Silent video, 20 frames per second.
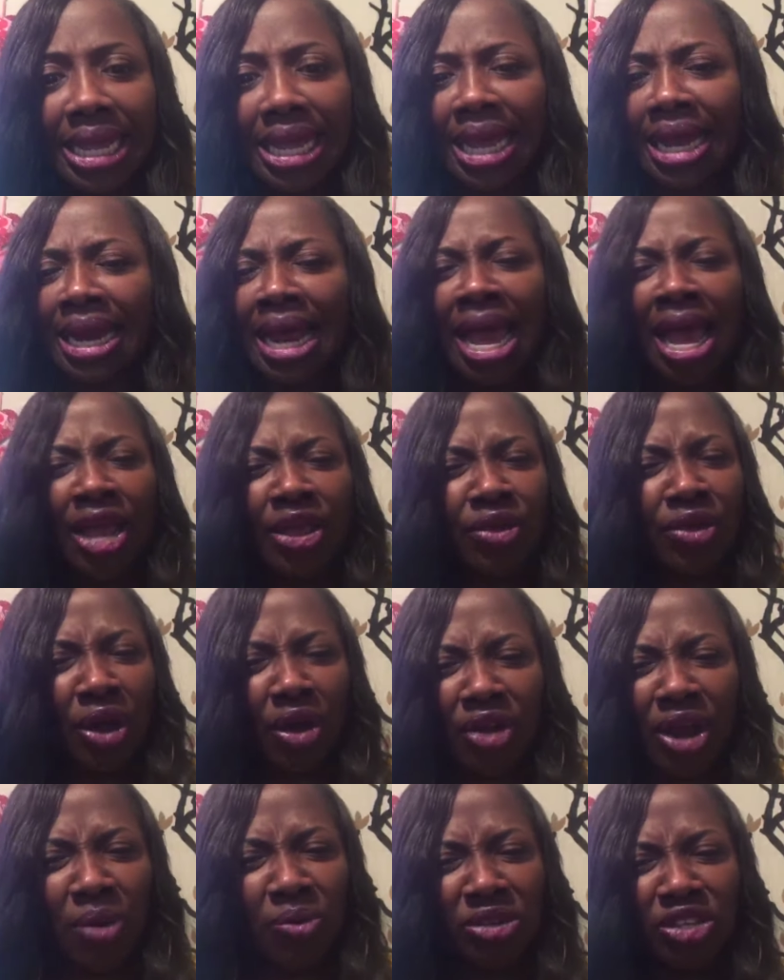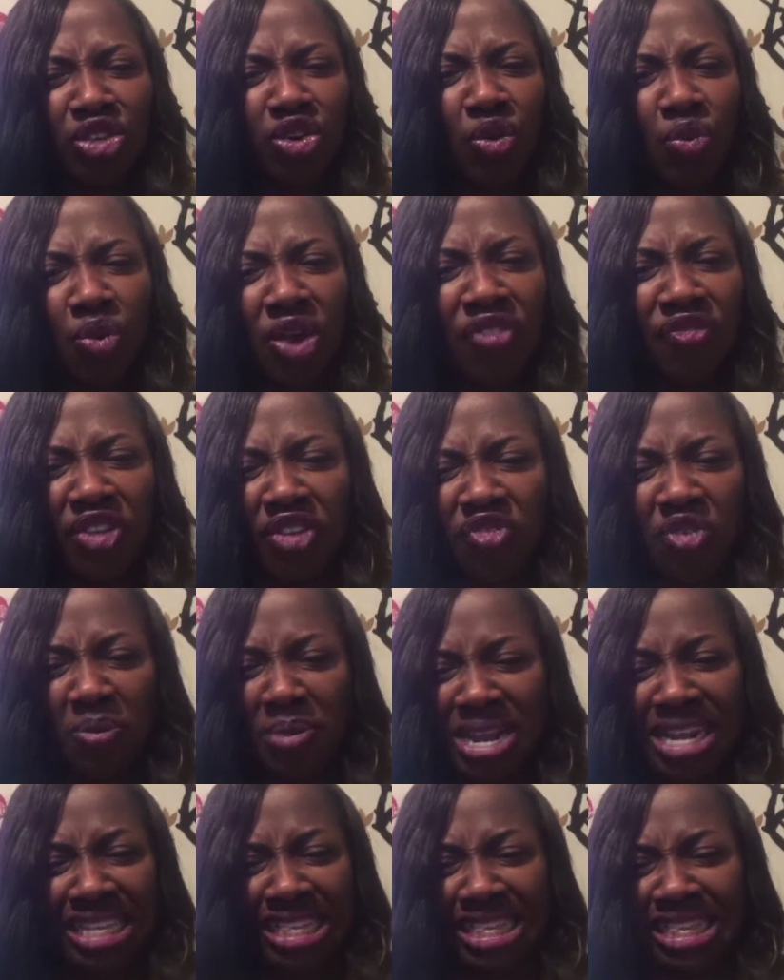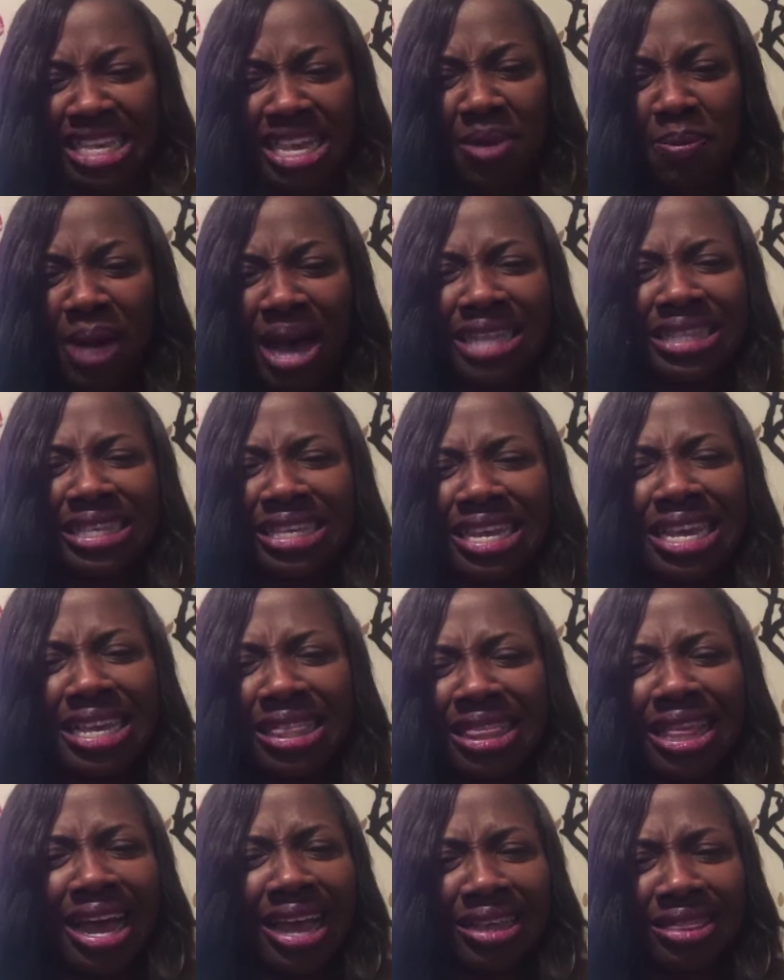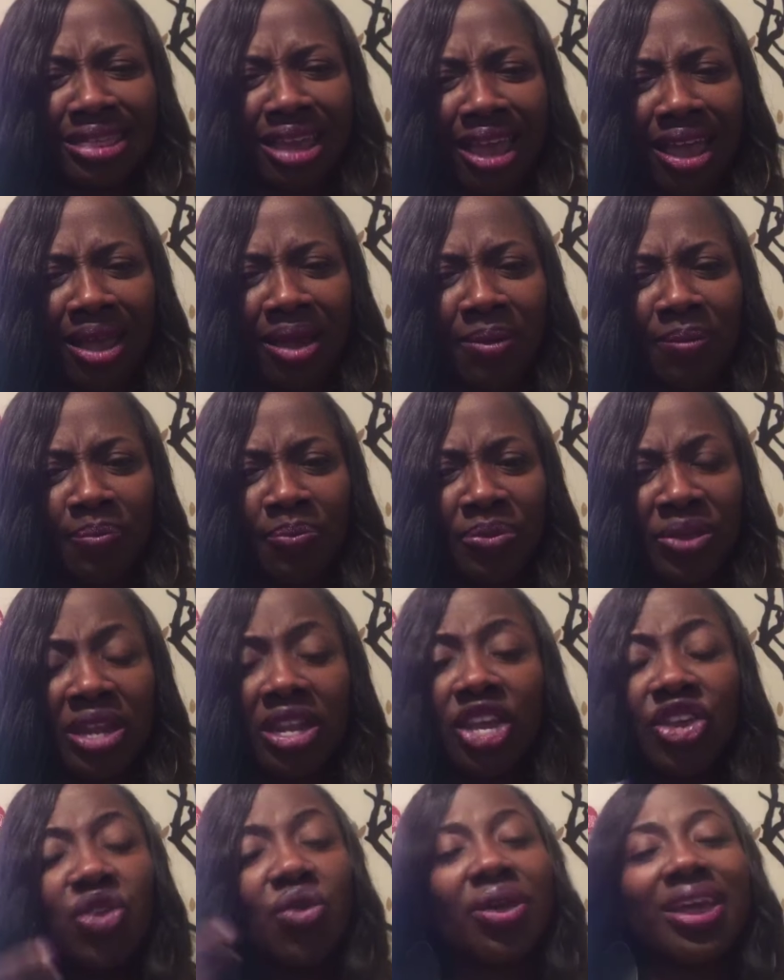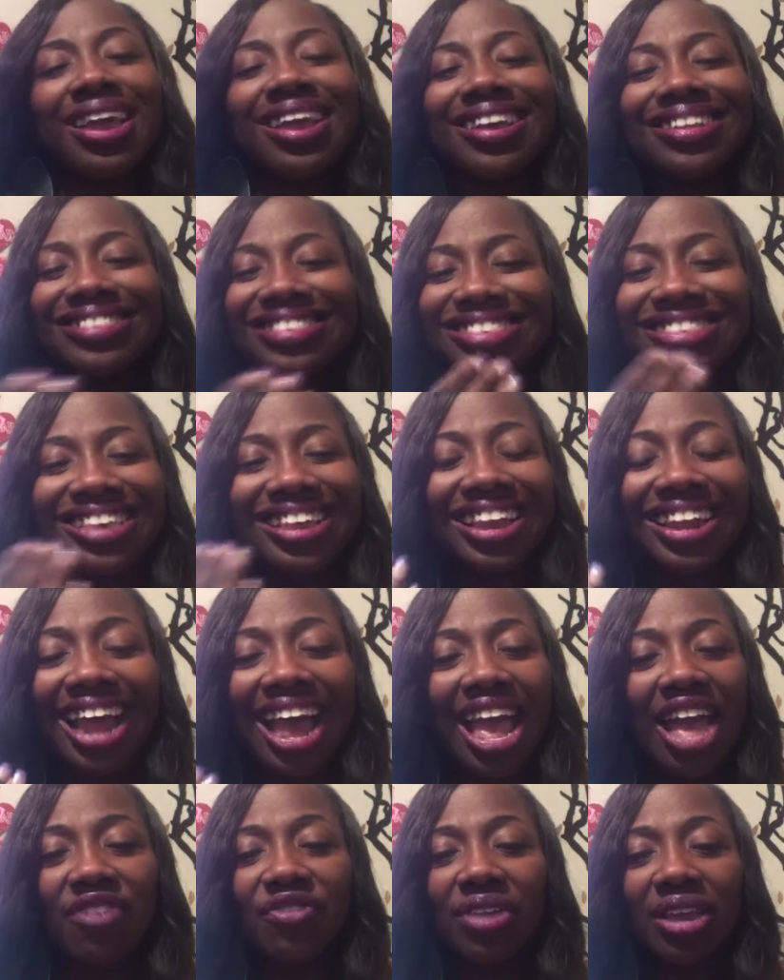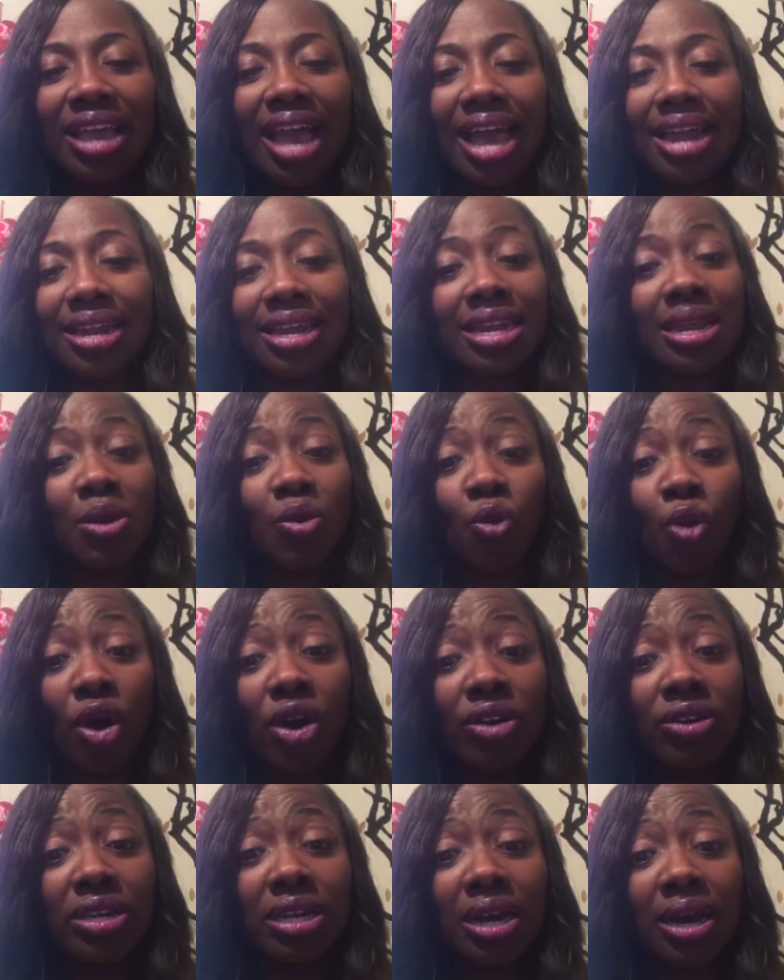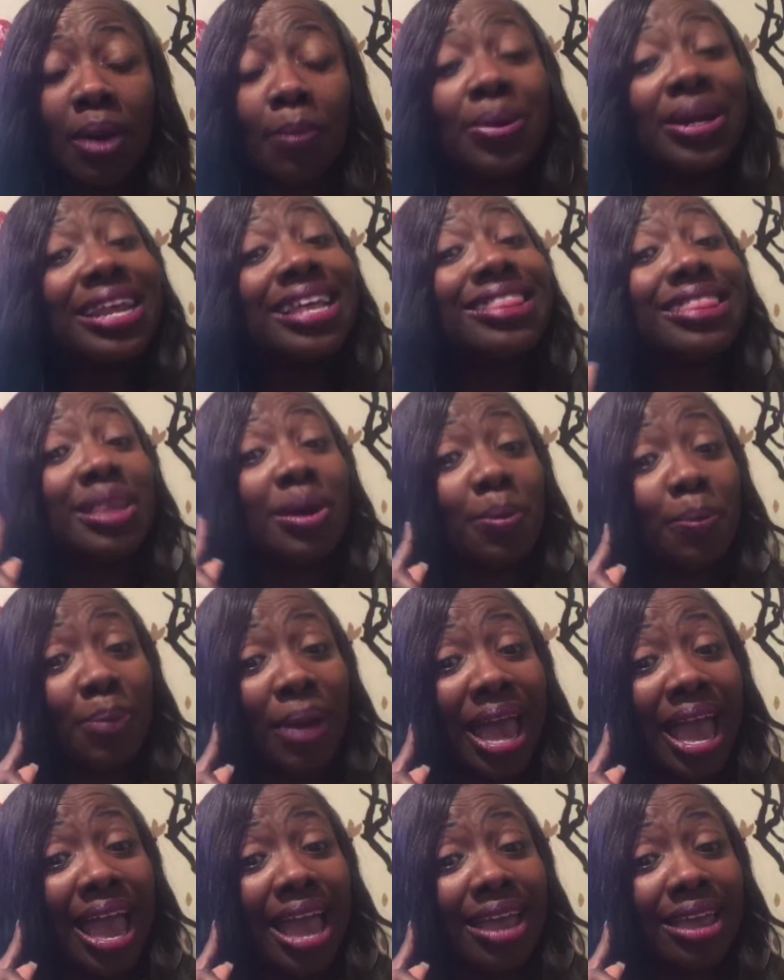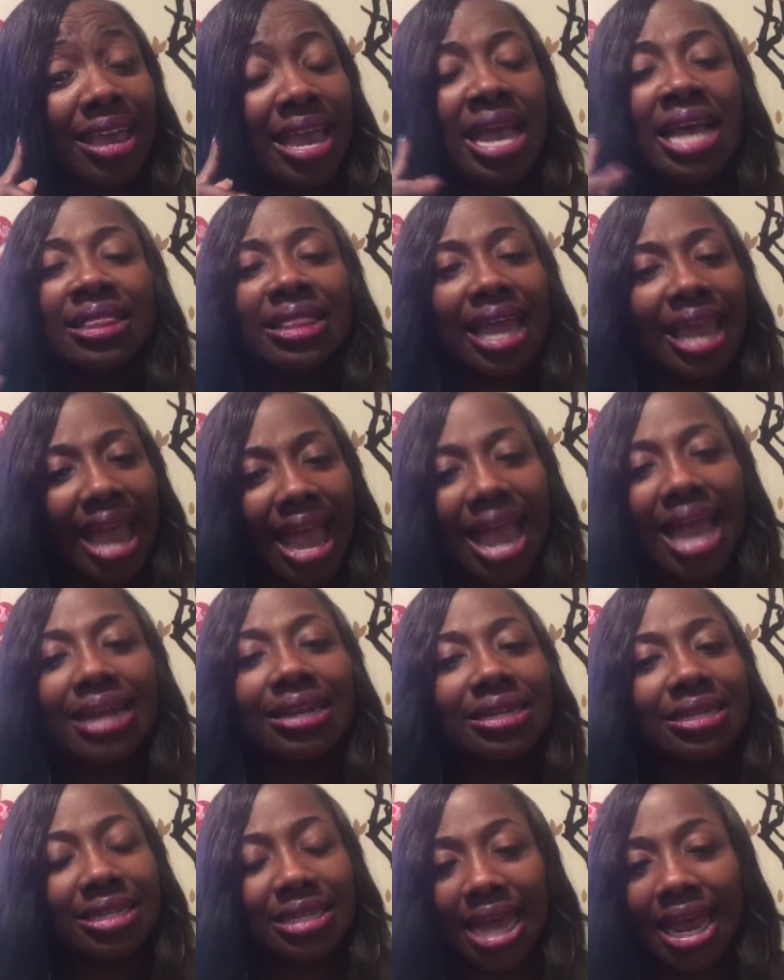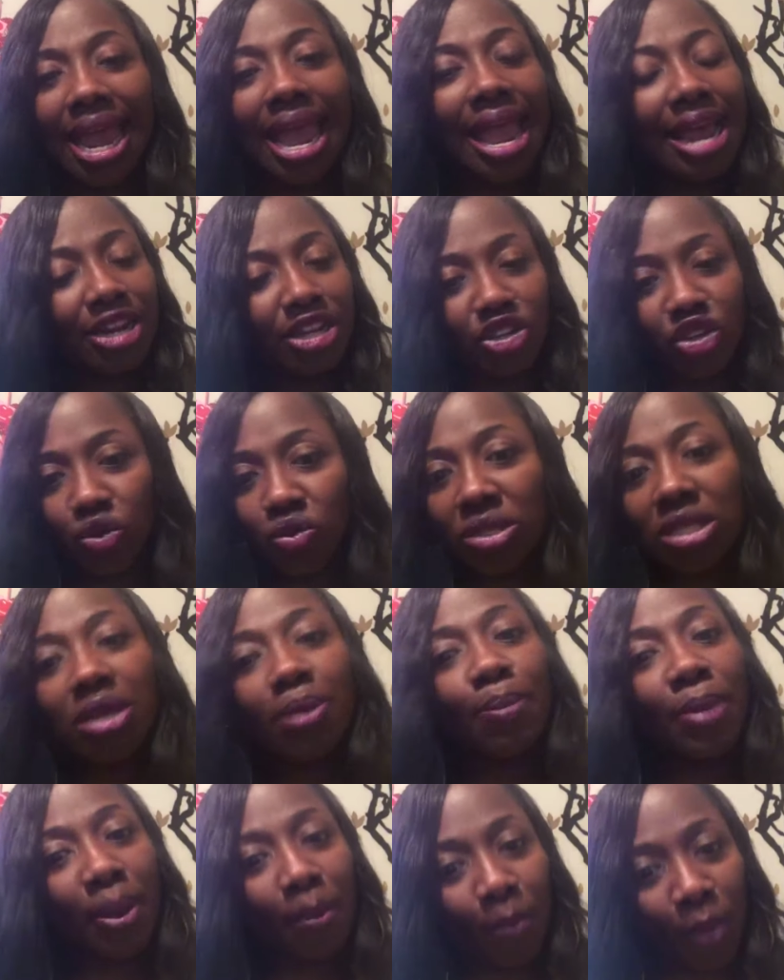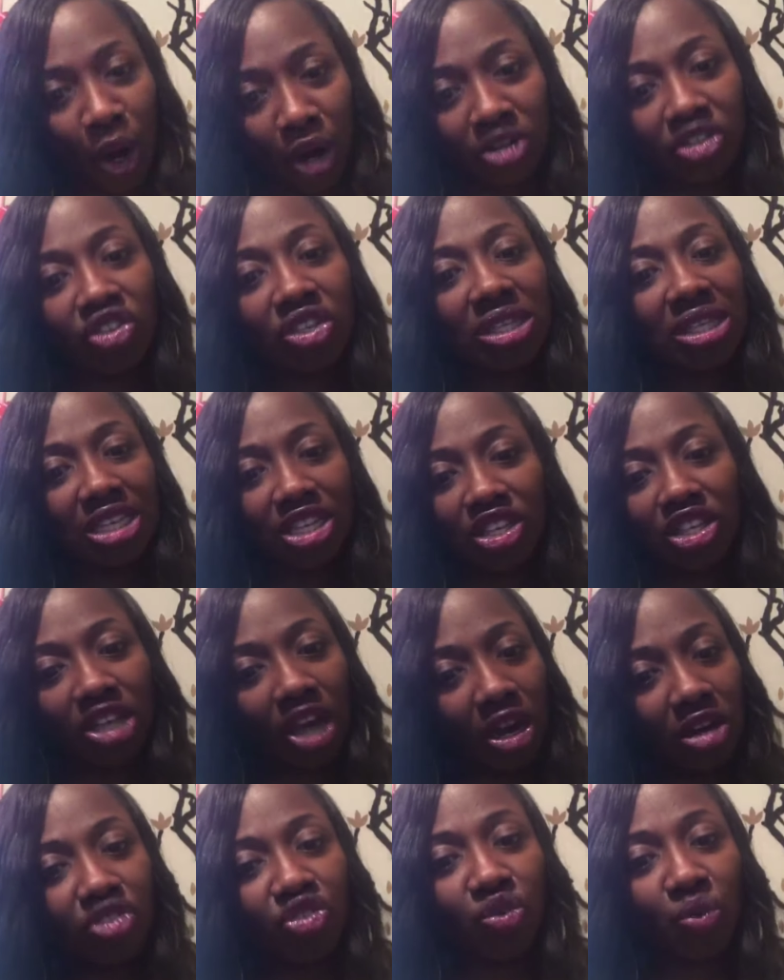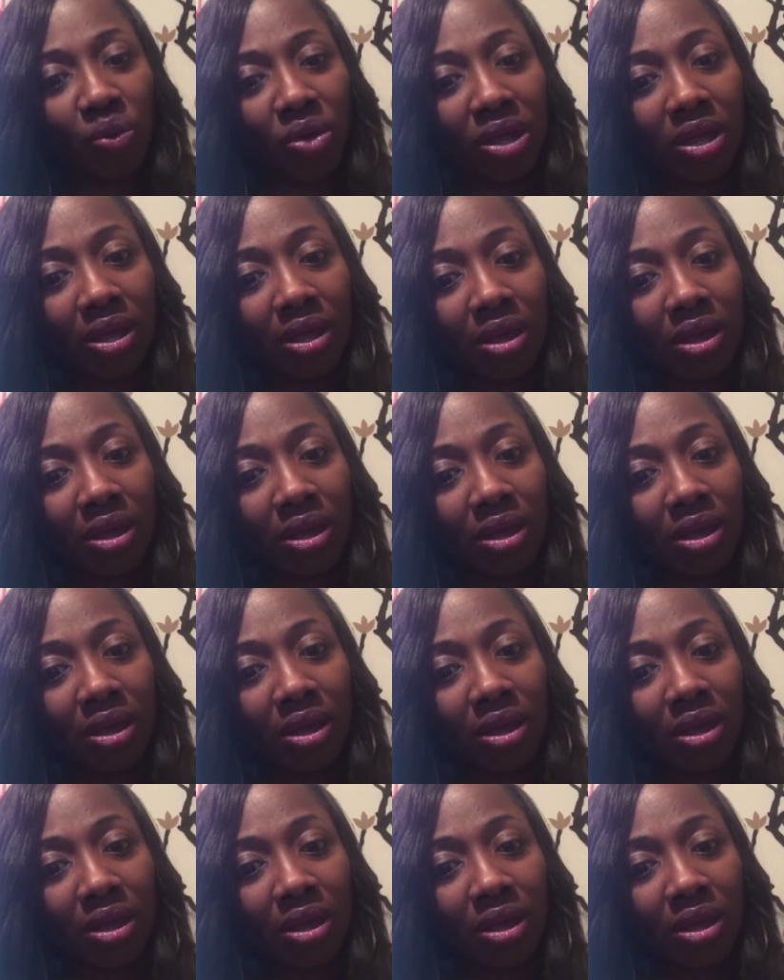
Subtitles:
And you know, that was horrific for me to see my teeth like that. Now, you can't see it. I haven't gotten any work done. But in the back, they had to do some emergency surgery.